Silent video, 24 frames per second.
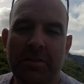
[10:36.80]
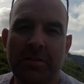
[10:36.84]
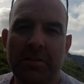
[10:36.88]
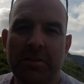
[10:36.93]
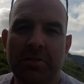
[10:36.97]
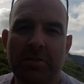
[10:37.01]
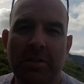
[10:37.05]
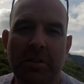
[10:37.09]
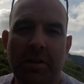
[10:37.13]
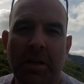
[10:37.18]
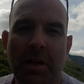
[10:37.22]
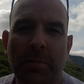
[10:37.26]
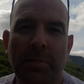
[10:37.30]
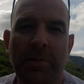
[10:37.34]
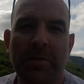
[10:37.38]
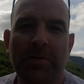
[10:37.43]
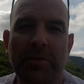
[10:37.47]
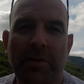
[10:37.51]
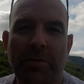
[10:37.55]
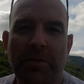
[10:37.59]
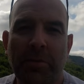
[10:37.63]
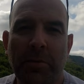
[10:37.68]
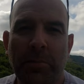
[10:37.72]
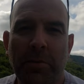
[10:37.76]
Just a couple
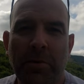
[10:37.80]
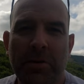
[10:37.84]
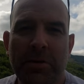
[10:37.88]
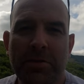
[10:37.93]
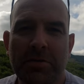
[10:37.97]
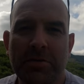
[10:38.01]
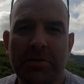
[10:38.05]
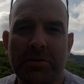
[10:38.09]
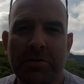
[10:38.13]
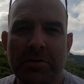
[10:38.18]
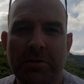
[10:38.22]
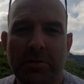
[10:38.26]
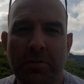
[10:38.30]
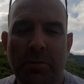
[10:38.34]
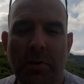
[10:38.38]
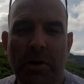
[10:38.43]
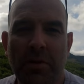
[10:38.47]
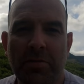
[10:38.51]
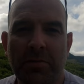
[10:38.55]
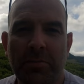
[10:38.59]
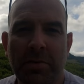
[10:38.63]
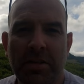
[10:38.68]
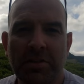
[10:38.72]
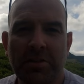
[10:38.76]
of other points
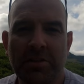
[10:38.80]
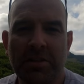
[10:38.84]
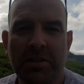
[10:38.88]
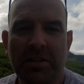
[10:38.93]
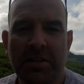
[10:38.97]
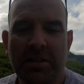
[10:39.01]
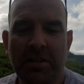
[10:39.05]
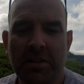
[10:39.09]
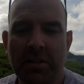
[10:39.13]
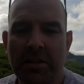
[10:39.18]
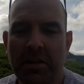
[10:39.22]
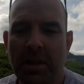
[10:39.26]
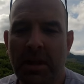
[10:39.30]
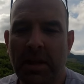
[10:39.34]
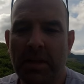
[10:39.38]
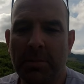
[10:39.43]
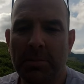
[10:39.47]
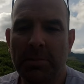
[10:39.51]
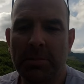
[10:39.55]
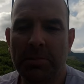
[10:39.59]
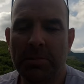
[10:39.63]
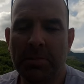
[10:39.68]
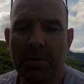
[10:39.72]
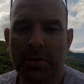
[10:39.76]
worth mentioning.
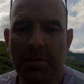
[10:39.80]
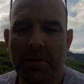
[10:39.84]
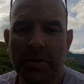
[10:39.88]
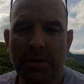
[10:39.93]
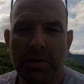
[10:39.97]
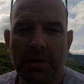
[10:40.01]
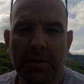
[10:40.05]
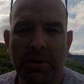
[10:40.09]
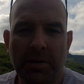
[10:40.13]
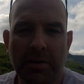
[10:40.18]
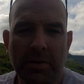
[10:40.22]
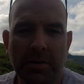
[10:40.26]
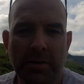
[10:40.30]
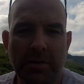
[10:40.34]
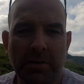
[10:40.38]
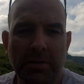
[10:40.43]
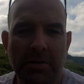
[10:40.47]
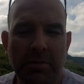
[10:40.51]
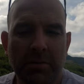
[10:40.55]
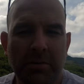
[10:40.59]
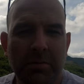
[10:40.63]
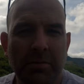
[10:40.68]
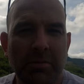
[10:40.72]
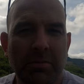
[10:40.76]
Um,
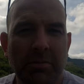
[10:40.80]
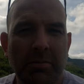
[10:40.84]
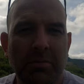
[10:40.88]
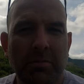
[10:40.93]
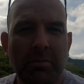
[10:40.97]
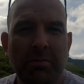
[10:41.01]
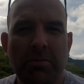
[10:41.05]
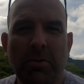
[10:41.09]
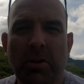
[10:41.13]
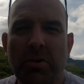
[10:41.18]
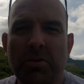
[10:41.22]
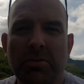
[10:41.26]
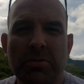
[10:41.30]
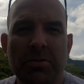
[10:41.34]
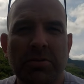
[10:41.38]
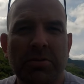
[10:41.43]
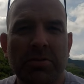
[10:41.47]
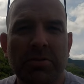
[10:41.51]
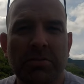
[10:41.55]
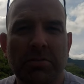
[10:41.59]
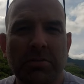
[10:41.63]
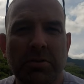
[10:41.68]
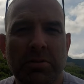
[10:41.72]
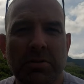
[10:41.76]
rock
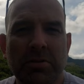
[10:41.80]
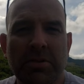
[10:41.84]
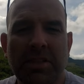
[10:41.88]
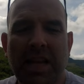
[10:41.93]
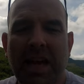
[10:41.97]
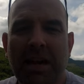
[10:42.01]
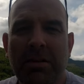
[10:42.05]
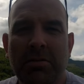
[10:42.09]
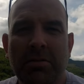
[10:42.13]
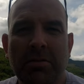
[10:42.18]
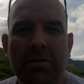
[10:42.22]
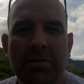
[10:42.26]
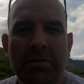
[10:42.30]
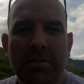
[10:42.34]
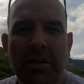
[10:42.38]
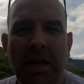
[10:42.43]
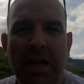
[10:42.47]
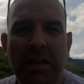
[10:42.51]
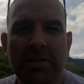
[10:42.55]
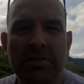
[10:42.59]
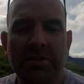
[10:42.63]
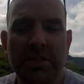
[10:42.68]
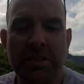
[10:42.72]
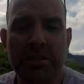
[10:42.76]
was, was sound,
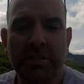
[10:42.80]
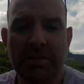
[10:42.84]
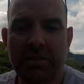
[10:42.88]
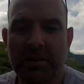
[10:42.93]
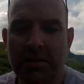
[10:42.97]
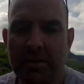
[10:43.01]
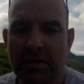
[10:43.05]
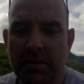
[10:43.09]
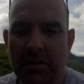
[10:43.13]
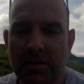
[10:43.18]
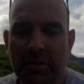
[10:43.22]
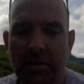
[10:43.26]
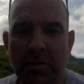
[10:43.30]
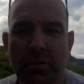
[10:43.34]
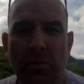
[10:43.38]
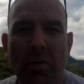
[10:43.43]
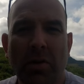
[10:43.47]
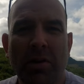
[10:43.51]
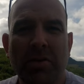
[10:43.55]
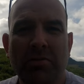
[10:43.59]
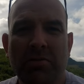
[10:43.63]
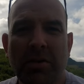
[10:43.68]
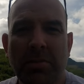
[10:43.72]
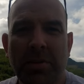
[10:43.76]
as in
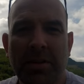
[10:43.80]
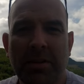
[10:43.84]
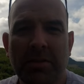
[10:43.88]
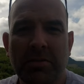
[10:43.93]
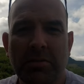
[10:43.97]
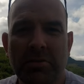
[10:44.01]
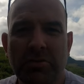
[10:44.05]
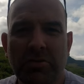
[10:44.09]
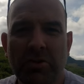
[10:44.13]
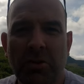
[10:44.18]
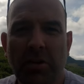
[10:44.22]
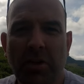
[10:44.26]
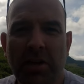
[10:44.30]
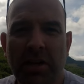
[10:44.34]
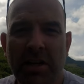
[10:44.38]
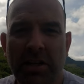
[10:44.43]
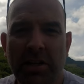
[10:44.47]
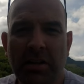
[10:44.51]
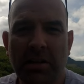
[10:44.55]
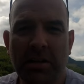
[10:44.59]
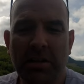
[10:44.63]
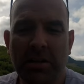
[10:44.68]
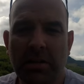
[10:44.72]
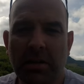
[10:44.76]
quite grippy in the dry
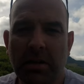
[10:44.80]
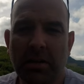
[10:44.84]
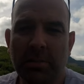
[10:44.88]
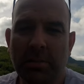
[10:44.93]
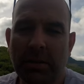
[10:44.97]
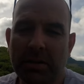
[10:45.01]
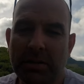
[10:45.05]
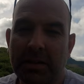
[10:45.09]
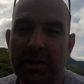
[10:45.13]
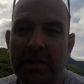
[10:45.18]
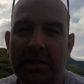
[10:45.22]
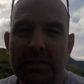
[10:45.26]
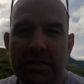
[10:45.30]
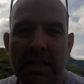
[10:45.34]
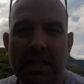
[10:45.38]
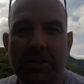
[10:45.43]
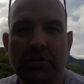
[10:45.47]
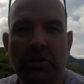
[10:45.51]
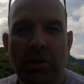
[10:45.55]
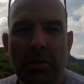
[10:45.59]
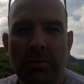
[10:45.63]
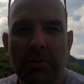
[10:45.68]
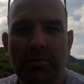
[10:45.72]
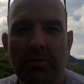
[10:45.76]
I think it's
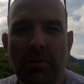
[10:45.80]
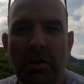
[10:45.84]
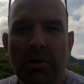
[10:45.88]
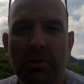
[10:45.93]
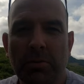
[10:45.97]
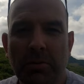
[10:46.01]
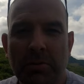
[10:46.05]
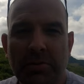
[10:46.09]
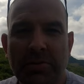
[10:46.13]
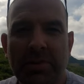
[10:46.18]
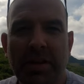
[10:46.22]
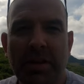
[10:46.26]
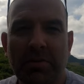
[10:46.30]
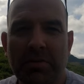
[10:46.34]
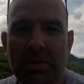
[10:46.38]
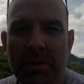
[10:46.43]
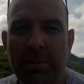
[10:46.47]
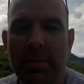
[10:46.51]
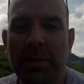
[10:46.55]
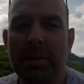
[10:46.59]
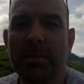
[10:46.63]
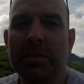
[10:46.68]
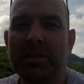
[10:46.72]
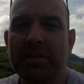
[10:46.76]
that type of rock would
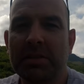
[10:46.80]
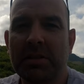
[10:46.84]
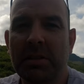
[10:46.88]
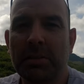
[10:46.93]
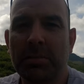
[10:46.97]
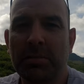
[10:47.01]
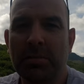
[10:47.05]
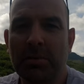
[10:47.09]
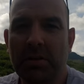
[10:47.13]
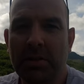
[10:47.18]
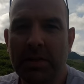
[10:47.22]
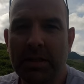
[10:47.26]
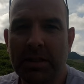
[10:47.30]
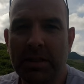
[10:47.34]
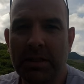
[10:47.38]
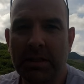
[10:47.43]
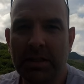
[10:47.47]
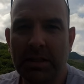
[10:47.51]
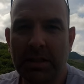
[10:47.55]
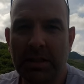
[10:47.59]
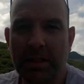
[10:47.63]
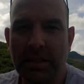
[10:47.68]
definitely be a bit slippery